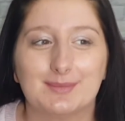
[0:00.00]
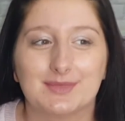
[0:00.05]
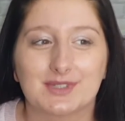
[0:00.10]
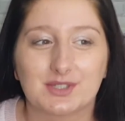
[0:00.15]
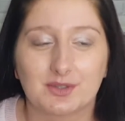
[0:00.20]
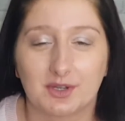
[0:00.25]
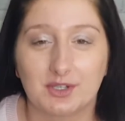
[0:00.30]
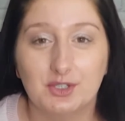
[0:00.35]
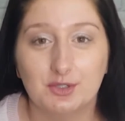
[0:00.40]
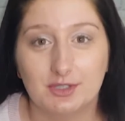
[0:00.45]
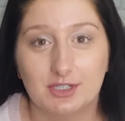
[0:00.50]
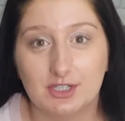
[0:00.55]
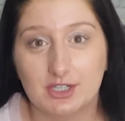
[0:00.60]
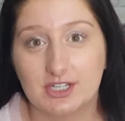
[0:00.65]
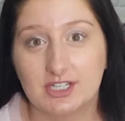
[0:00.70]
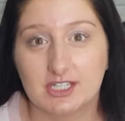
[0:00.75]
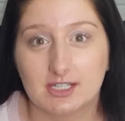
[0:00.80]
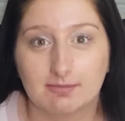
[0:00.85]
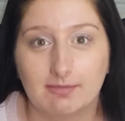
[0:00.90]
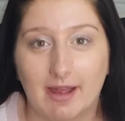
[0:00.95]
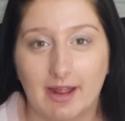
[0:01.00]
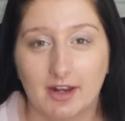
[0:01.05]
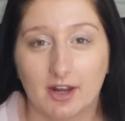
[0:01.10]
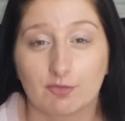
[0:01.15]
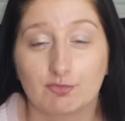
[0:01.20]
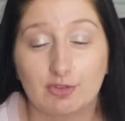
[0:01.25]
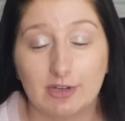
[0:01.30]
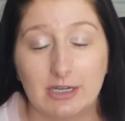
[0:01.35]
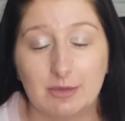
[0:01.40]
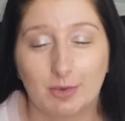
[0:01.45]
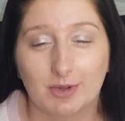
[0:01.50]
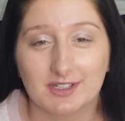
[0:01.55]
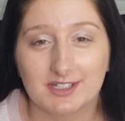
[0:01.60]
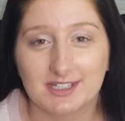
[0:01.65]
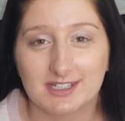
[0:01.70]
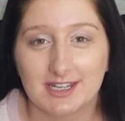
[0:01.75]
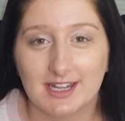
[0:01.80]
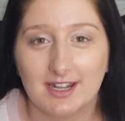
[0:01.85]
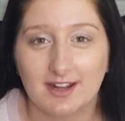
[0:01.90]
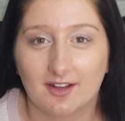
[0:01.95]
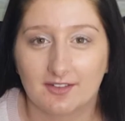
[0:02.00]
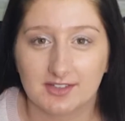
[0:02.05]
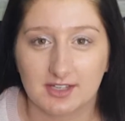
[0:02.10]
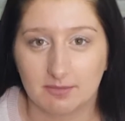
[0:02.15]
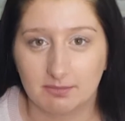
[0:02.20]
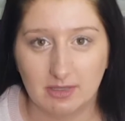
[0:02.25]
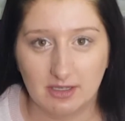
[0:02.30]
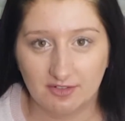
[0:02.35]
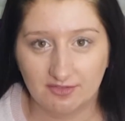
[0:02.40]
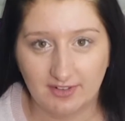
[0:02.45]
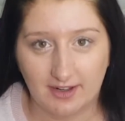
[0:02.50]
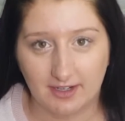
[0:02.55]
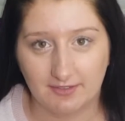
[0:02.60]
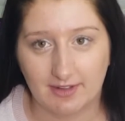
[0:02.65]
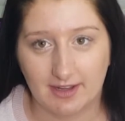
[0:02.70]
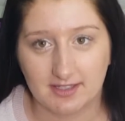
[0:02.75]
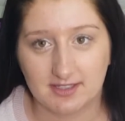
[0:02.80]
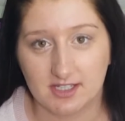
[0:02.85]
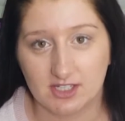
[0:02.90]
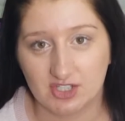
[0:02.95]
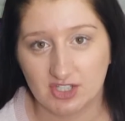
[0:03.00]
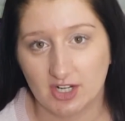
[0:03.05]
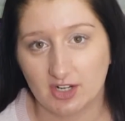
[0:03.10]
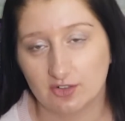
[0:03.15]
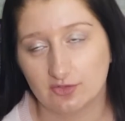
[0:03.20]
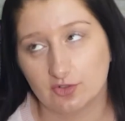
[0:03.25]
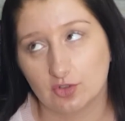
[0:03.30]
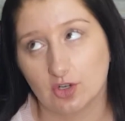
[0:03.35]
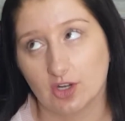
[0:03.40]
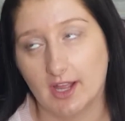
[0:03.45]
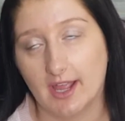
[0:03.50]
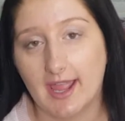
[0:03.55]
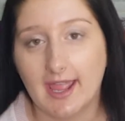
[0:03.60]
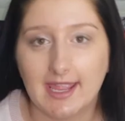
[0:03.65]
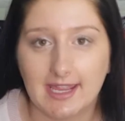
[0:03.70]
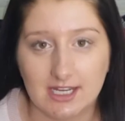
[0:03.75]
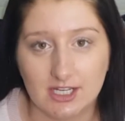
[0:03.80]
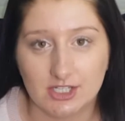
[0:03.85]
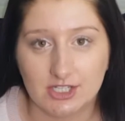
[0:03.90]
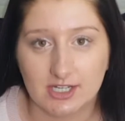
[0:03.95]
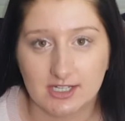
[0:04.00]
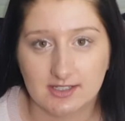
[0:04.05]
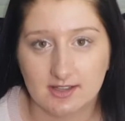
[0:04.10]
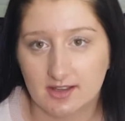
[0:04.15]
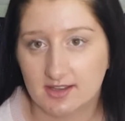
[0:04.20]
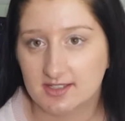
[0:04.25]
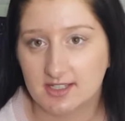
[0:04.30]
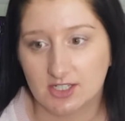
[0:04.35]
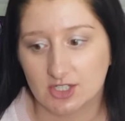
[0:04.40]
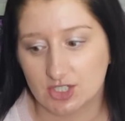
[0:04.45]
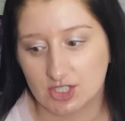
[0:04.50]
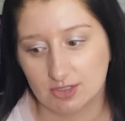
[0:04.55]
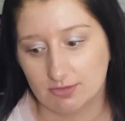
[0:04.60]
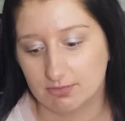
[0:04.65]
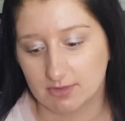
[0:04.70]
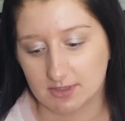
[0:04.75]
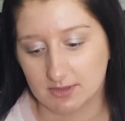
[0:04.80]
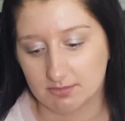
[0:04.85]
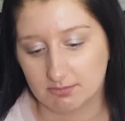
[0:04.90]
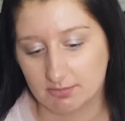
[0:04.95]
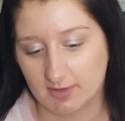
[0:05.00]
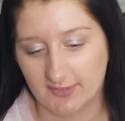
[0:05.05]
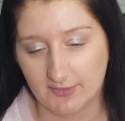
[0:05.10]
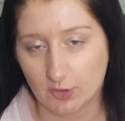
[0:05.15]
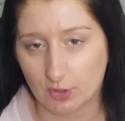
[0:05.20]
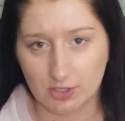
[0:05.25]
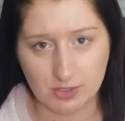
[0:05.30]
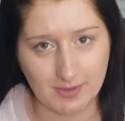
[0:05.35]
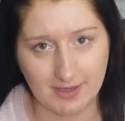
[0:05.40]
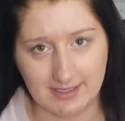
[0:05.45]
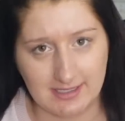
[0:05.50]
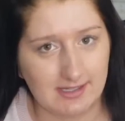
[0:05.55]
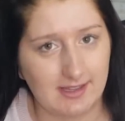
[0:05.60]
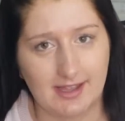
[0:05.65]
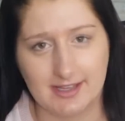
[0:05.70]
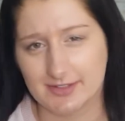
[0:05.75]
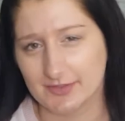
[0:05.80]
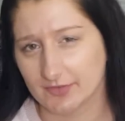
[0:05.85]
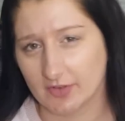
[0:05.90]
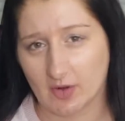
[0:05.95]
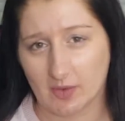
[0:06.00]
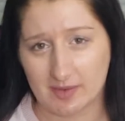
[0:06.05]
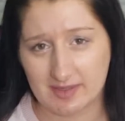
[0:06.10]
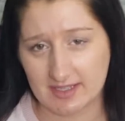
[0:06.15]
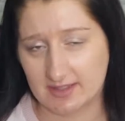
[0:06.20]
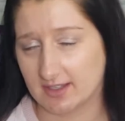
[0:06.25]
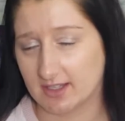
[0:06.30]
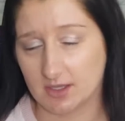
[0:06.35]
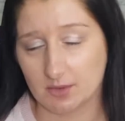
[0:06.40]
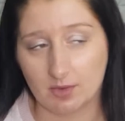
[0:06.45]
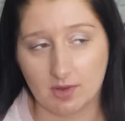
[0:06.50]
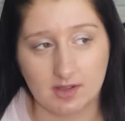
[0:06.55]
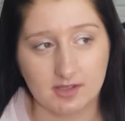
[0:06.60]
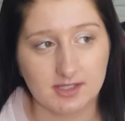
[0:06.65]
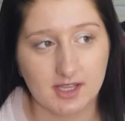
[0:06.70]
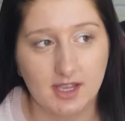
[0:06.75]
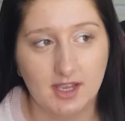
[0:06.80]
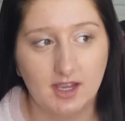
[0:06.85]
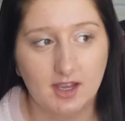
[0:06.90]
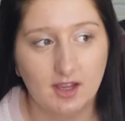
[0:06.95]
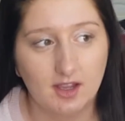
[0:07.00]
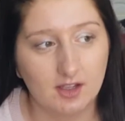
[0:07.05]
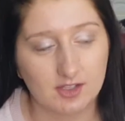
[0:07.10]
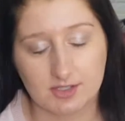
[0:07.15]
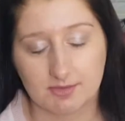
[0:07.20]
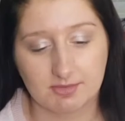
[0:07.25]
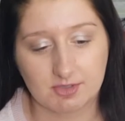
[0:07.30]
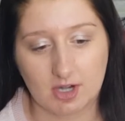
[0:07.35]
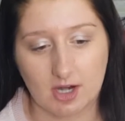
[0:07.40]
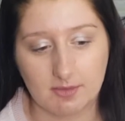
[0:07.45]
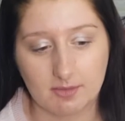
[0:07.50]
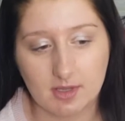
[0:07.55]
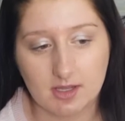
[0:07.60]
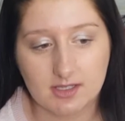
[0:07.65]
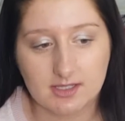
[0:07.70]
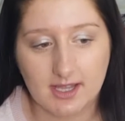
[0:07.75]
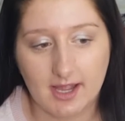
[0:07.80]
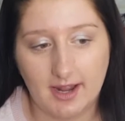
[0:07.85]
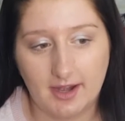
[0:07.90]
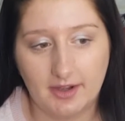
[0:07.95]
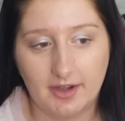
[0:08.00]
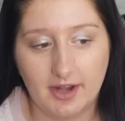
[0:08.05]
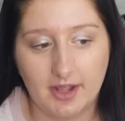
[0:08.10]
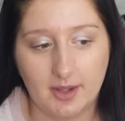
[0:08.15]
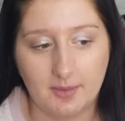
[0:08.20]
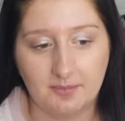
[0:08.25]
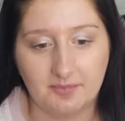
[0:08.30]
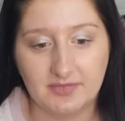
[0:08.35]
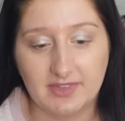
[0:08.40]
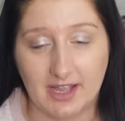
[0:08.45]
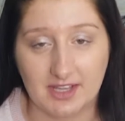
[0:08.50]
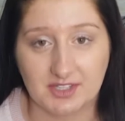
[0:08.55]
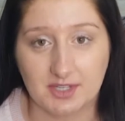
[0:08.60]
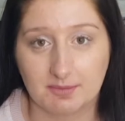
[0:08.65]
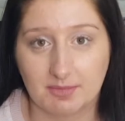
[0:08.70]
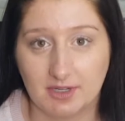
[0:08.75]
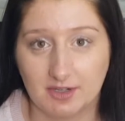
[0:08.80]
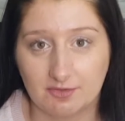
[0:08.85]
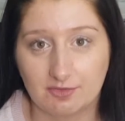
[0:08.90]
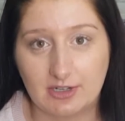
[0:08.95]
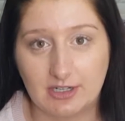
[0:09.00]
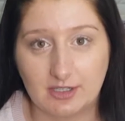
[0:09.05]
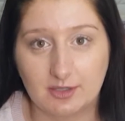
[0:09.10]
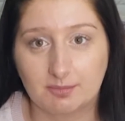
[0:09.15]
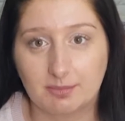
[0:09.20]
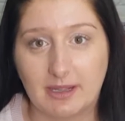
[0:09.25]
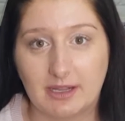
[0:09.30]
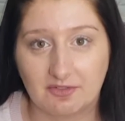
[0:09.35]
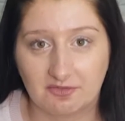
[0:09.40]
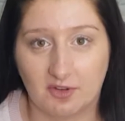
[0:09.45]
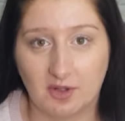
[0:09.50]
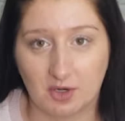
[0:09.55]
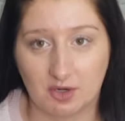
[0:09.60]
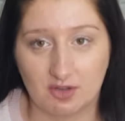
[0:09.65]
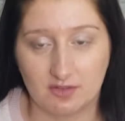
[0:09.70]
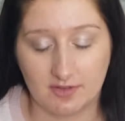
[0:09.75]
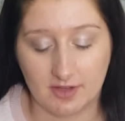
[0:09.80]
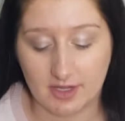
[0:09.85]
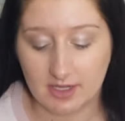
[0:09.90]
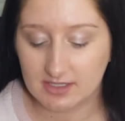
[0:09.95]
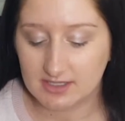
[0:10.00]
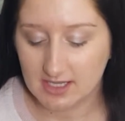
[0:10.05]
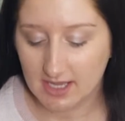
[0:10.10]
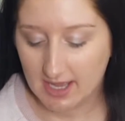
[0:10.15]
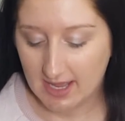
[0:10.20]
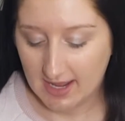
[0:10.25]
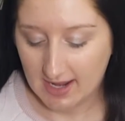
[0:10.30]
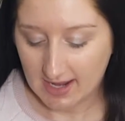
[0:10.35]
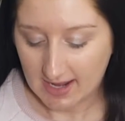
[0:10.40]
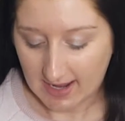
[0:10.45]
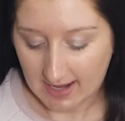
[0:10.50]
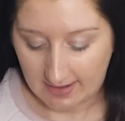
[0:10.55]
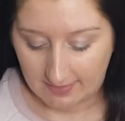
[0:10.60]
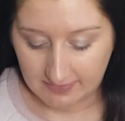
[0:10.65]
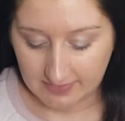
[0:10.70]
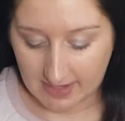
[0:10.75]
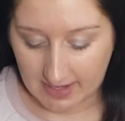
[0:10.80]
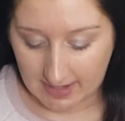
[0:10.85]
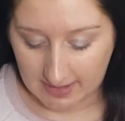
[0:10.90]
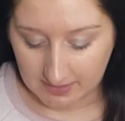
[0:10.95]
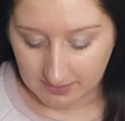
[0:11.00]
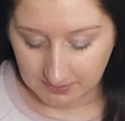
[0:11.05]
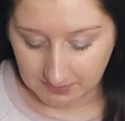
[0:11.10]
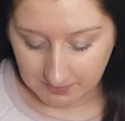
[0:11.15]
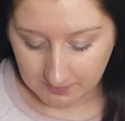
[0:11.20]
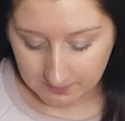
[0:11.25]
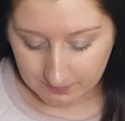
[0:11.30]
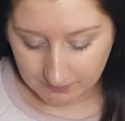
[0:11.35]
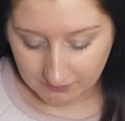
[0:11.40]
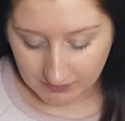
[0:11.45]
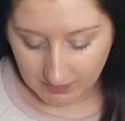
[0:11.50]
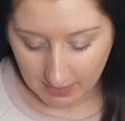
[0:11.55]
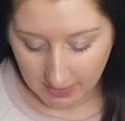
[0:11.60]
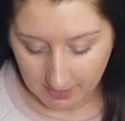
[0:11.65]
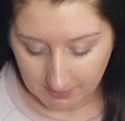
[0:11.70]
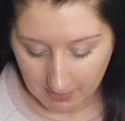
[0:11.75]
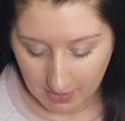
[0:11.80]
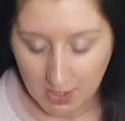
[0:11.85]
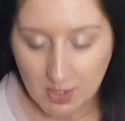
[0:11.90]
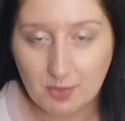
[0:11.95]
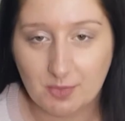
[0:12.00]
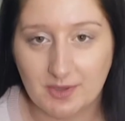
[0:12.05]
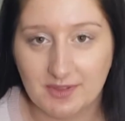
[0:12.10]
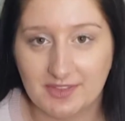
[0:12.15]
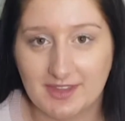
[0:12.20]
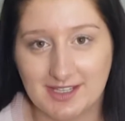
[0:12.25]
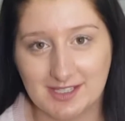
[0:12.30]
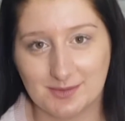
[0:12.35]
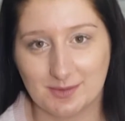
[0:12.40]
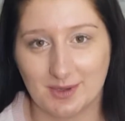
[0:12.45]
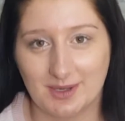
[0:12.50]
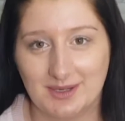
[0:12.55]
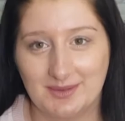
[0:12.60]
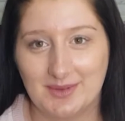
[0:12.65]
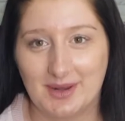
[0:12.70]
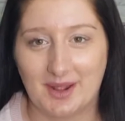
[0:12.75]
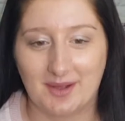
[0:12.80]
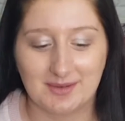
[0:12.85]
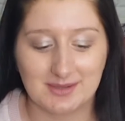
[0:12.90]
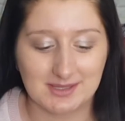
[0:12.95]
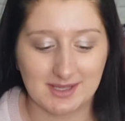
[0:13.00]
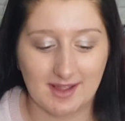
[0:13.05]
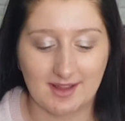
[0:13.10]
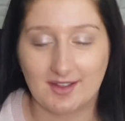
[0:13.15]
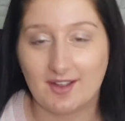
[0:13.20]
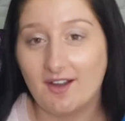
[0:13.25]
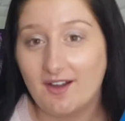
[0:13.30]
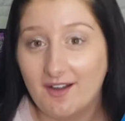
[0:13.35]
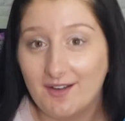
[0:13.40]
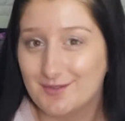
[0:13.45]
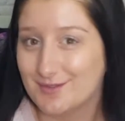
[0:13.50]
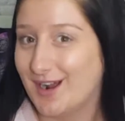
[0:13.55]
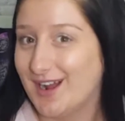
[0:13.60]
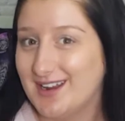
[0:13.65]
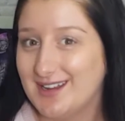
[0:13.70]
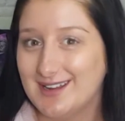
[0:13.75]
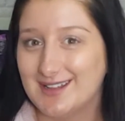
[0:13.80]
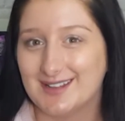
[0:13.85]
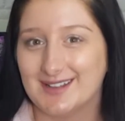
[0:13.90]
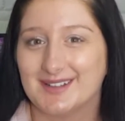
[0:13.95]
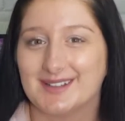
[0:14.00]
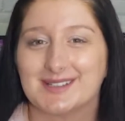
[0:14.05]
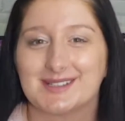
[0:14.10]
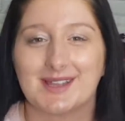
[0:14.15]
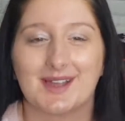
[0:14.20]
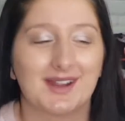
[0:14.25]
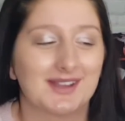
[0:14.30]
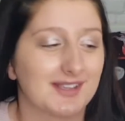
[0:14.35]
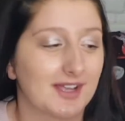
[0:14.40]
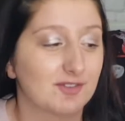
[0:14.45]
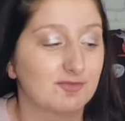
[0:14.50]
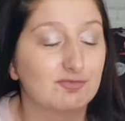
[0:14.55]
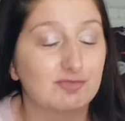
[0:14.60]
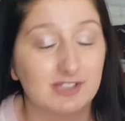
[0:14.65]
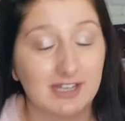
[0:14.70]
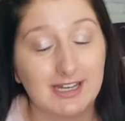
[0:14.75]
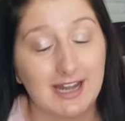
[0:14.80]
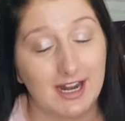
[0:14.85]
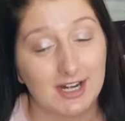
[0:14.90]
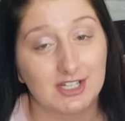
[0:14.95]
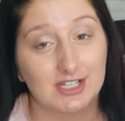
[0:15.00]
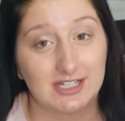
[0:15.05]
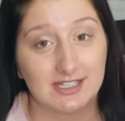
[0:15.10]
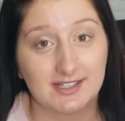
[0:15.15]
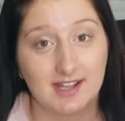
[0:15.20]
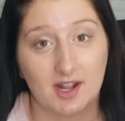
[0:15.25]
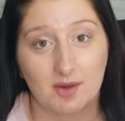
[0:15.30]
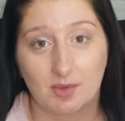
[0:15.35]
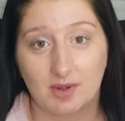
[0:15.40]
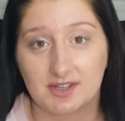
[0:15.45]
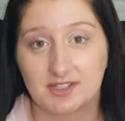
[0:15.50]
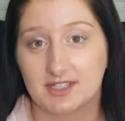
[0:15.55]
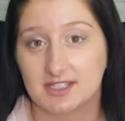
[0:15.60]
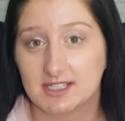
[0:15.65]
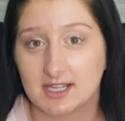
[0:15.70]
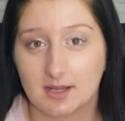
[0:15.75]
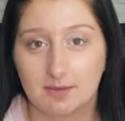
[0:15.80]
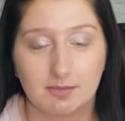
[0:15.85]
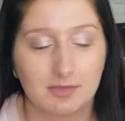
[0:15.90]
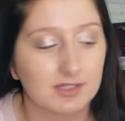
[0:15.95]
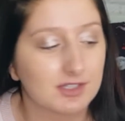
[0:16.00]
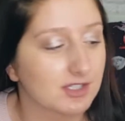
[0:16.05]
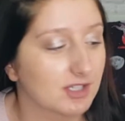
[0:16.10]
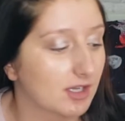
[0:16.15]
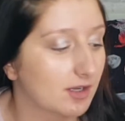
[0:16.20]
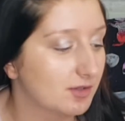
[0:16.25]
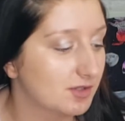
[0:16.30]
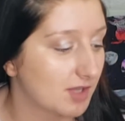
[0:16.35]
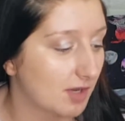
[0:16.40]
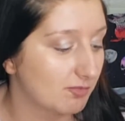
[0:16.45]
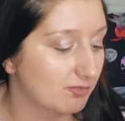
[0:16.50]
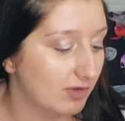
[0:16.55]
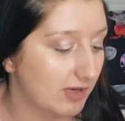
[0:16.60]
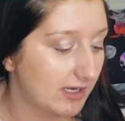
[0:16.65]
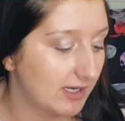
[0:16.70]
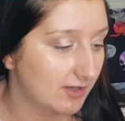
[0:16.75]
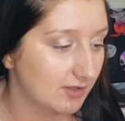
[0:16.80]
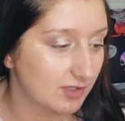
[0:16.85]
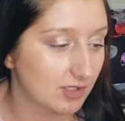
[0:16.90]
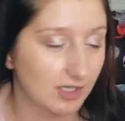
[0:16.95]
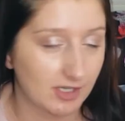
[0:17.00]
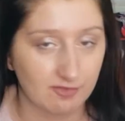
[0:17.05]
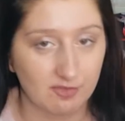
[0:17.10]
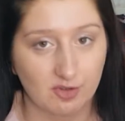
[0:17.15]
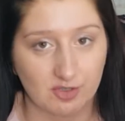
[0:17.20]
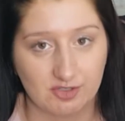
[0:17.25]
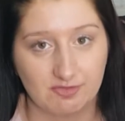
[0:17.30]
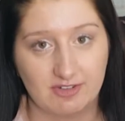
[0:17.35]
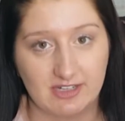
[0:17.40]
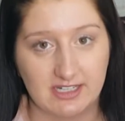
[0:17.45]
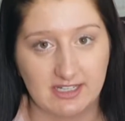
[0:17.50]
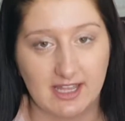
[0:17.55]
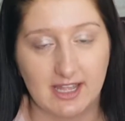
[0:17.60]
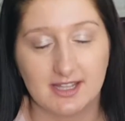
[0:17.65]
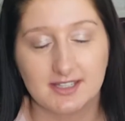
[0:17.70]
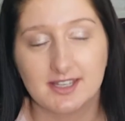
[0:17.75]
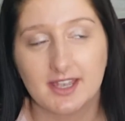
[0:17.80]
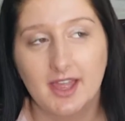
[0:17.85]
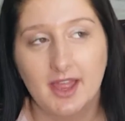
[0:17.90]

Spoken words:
So I knew that it had just come out and I really wanted it. Obviously I've been a fan of Estee's channel for ages, like since she was before 20,000 followers, I think it was, subscribers, and yes, I've been a real big follower of hers. And then I opened this one and I was like, oh, Ryland's, like, because I did actually say I wanted this cut months ago, so I'm really looking forward to reading this.